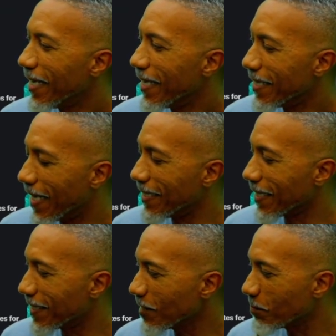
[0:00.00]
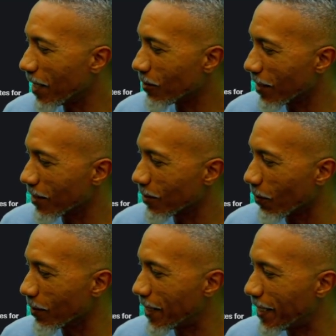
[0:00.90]
And then he says, this man trying to
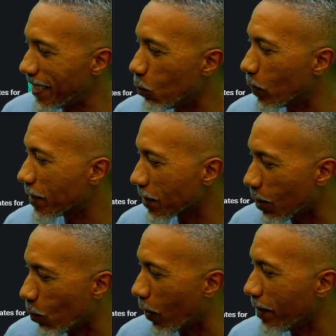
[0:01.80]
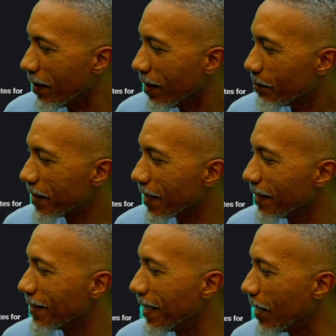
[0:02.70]
start shit with someone
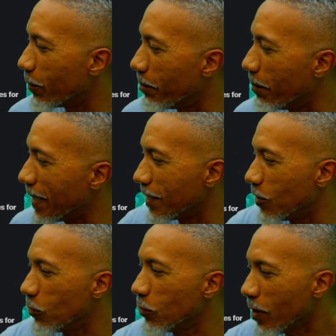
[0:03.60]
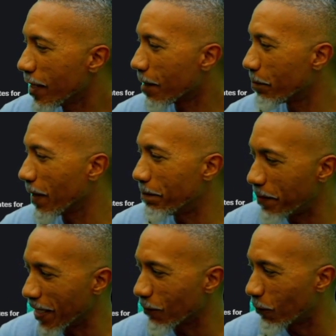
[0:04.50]
because they don't mention you can play
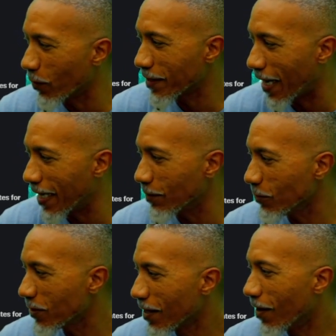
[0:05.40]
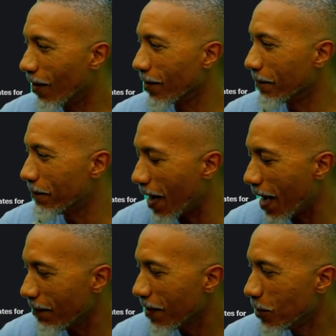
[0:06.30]
PS4 titles on the
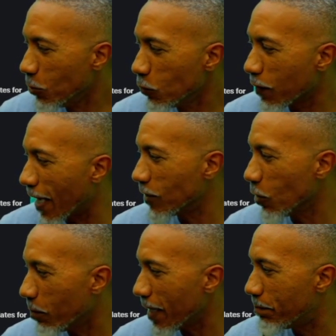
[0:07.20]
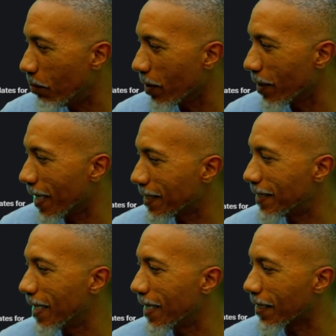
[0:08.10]
5. Newsflash, nobody bought a
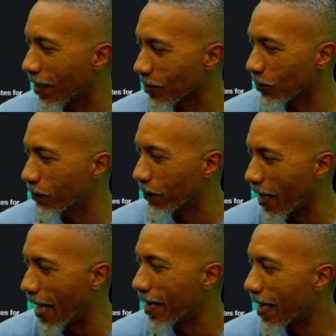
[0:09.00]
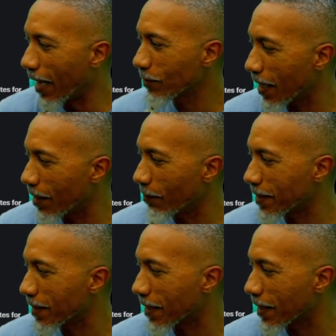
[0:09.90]
next-gen console for that. Outside of
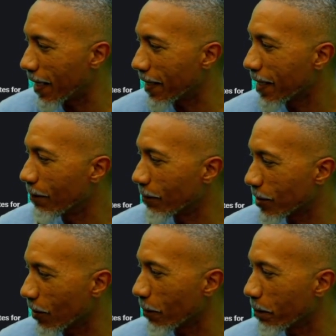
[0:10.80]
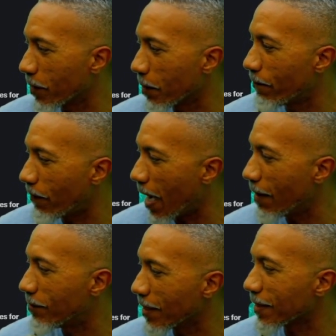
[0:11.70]
Ratchet & Clank and Returnal, the
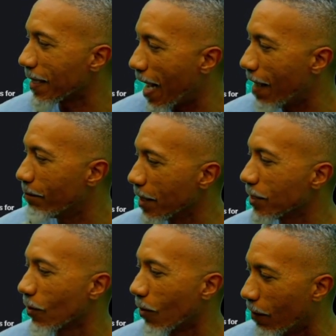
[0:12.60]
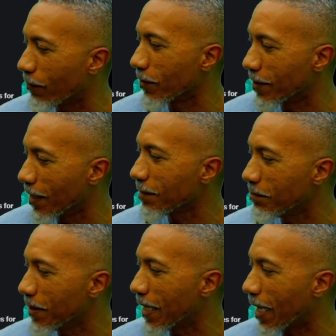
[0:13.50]
5 doesn't have much to offer. Doesn't
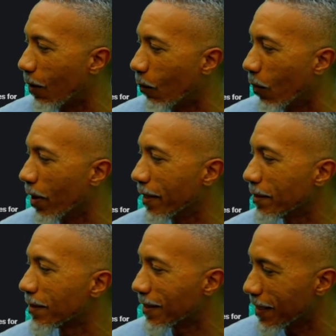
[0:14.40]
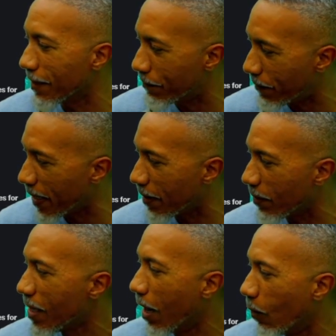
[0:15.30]
mean I want to see it fail.
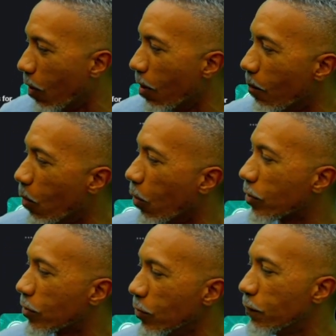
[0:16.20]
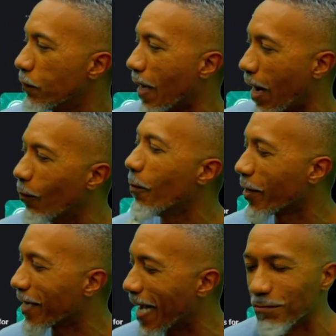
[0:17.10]
I want more
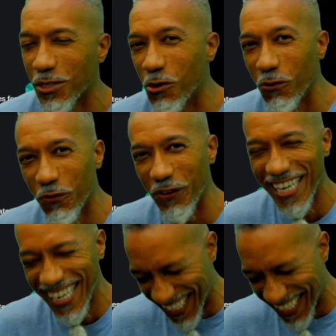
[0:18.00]
games goofy.